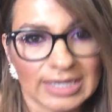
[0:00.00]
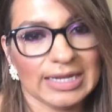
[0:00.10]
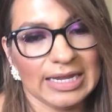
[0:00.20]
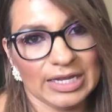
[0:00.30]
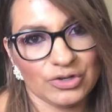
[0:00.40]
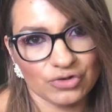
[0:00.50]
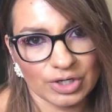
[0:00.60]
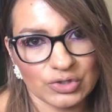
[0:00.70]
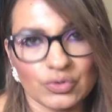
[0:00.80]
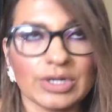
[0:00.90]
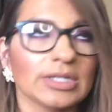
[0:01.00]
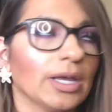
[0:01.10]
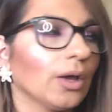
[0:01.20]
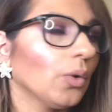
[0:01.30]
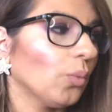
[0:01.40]
in drugstores like
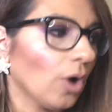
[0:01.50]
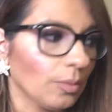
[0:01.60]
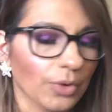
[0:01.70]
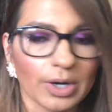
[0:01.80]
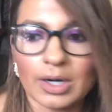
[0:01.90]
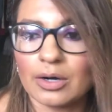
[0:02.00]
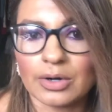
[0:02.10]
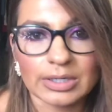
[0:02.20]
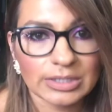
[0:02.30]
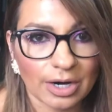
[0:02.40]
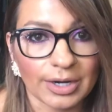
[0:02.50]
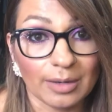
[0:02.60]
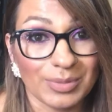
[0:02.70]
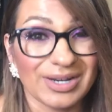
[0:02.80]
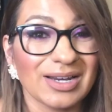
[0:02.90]
Walmart or Target,
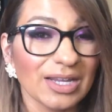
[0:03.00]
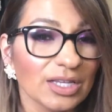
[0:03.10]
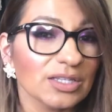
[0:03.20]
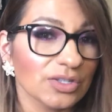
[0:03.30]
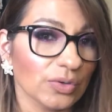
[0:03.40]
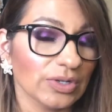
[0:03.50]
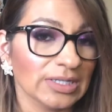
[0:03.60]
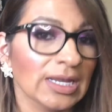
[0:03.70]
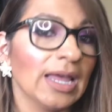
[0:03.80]
but it is sold